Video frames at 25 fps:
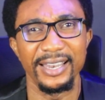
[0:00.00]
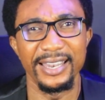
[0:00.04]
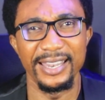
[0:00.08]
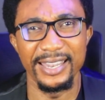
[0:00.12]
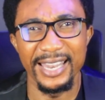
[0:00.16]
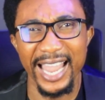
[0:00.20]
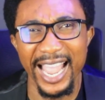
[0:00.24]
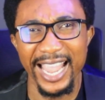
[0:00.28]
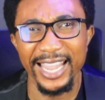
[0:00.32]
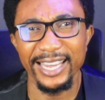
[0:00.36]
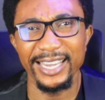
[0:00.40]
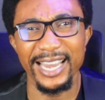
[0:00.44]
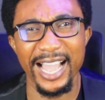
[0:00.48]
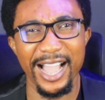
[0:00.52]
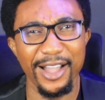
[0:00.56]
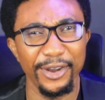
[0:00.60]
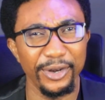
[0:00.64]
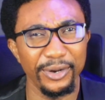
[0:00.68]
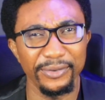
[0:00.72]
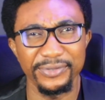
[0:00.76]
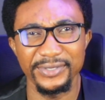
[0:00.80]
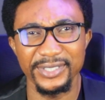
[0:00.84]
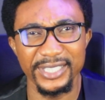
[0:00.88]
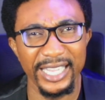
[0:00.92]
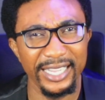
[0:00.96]
9
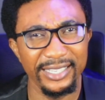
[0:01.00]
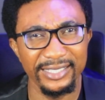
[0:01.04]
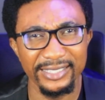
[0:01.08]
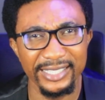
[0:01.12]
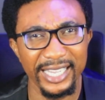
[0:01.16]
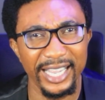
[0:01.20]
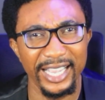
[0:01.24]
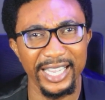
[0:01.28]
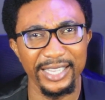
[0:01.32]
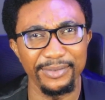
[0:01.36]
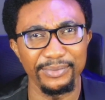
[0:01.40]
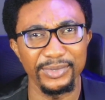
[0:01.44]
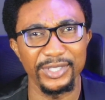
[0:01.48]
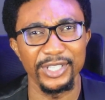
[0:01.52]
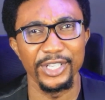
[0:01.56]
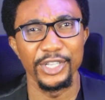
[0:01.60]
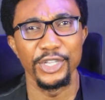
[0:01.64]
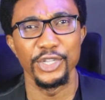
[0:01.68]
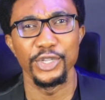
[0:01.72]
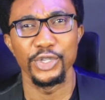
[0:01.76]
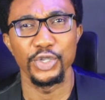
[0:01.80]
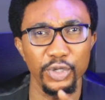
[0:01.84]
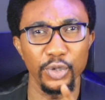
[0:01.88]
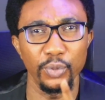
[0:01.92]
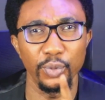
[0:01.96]
out of 10 times
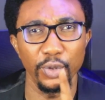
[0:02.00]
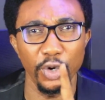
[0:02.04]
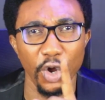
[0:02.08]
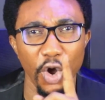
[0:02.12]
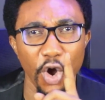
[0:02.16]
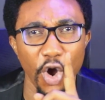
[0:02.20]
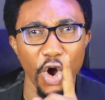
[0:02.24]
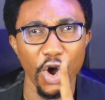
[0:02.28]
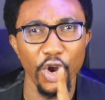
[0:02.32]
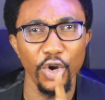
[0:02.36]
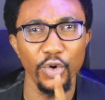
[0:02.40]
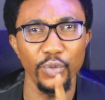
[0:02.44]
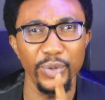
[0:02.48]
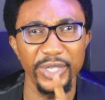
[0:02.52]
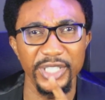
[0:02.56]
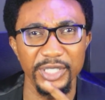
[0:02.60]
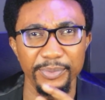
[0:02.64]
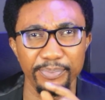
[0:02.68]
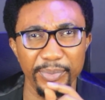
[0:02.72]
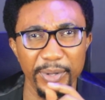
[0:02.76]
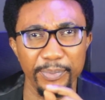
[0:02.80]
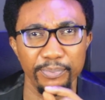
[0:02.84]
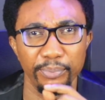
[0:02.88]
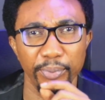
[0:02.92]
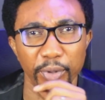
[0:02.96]
you would
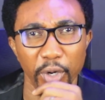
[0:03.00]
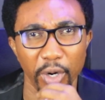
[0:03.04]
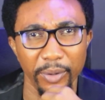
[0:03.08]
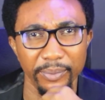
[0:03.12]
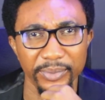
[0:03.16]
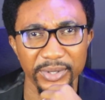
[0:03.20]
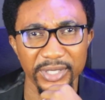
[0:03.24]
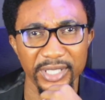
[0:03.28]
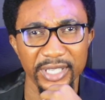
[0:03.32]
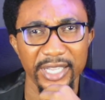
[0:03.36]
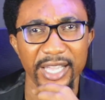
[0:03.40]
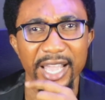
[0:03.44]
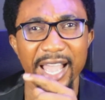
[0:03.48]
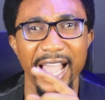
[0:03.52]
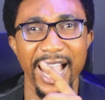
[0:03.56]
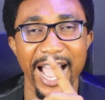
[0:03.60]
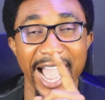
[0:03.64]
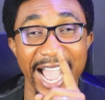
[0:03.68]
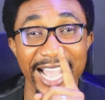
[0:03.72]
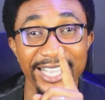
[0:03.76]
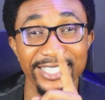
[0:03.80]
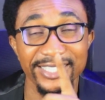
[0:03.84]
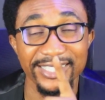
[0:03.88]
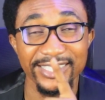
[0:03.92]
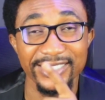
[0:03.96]
always be prompt.
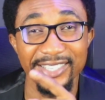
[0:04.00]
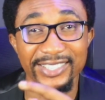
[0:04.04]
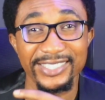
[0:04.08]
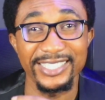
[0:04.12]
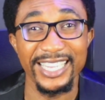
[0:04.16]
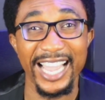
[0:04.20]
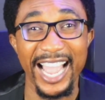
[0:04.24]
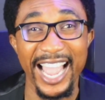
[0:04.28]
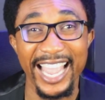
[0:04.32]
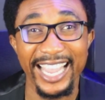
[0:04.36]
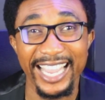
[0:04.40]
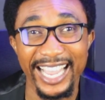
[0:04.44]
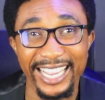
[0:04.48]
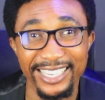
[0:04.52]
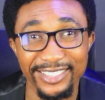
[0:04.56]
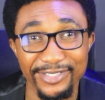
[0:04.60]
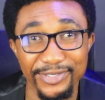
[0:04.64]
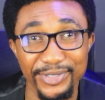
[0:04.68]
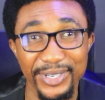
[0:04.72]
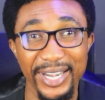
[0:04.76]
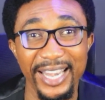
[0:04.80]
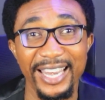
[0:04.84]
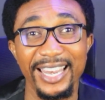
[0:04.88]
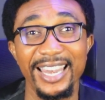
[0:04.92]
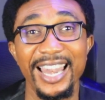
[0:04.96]
As such, I
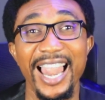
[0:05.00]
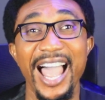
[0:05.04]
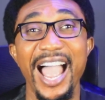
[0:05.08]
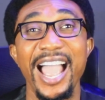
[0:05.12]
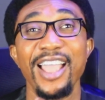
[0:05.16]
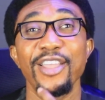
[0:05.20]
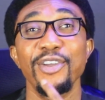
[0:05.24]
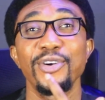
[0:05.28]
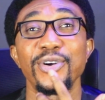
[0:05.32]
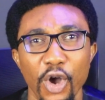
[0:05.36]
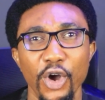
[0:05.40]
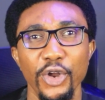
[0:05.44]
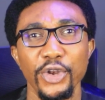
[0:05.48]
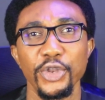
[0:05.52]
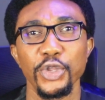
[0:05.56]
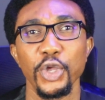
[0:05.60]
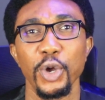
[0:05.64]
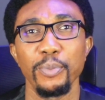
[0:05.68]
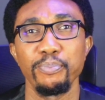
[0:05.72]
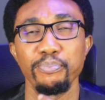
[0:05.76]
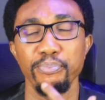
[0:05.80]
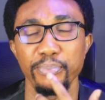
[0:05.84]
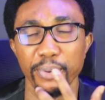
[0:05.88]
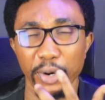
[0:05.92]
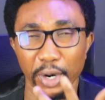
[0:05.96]
can rely on
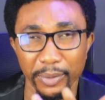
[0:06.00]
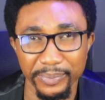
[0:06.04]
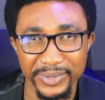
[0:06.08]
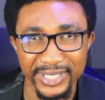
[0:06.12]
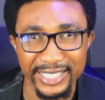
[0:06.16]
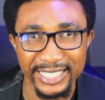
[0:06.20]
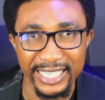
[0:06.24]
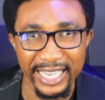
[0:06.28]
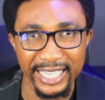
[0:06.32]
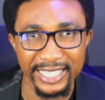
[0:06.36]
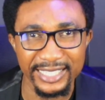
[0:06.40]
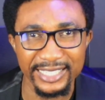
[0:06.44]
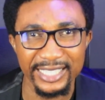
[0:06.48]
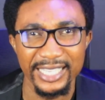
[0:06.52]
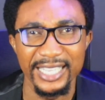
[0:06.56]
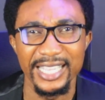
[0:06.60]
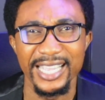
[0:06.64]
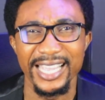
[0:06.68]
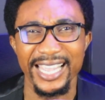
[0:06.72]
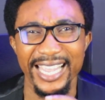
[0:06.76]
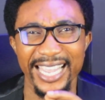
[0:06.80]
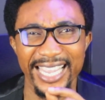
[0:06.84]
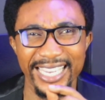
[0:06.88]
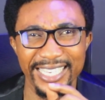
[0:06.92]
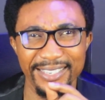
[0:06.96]
your promptness.
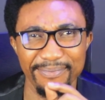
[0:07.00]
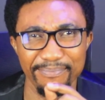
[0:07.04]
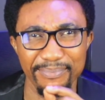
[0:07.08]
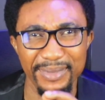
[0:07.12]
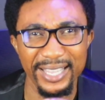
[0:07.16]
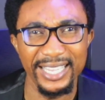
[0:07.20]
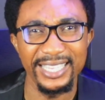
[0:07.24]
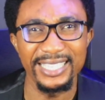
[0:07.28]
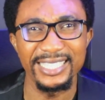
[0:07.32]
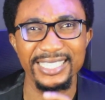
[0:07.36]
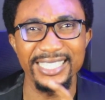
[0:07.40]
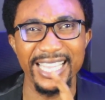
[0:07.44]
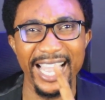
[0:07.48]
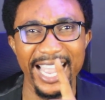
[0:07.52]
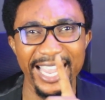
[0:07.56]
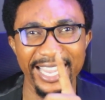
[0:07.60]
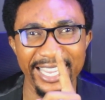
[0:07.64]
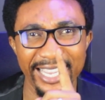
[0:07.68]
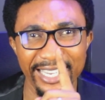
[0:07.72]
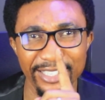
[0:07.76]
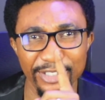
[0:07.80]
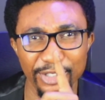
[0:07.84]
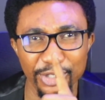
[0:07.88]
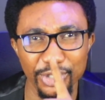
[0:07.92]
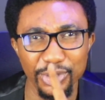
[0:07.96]
It means I
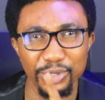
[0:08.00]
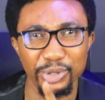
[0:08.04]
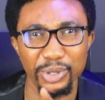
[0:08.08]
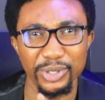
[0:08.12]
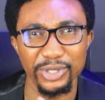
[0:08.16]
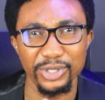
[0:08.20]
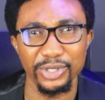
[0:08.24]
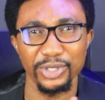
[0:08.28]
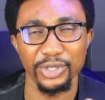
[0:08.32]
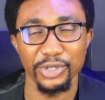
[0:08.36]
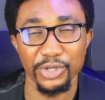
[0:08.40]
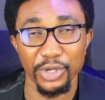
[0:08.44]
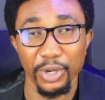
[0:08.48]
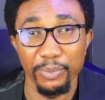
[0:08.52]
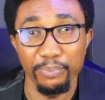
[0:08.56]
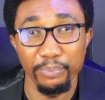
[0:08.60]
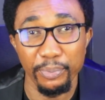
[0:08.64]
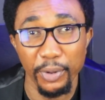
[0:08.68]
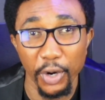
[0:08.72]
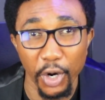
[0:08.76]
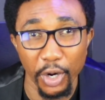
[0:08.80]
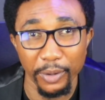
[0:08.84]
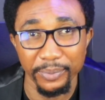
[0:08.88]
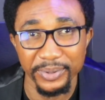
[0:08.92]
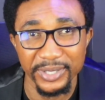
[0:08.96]
can trust your
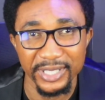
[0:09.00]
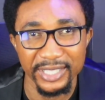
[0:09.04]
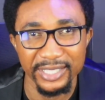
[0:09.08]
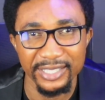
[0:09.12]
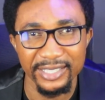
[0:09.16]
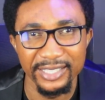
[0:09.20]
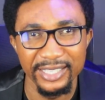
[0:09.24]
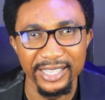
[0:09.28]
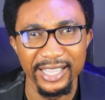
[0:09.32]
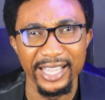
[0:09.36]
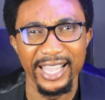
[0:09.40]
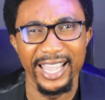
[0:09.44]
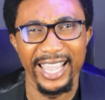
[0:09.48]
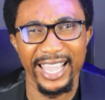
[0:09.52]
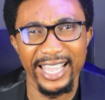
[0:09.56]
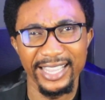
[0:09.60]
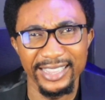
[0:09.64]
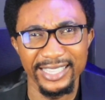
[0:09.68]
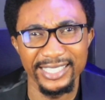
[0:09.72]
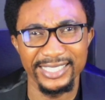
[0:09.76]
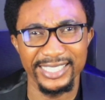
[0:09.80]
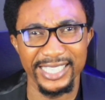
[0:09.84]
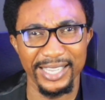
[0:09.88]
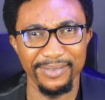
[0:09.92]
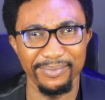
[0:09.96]
prompt.
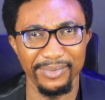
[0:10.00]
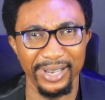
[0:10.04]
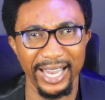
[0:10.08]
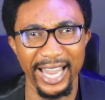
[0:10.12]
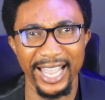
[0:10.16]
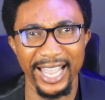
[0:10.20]
In the same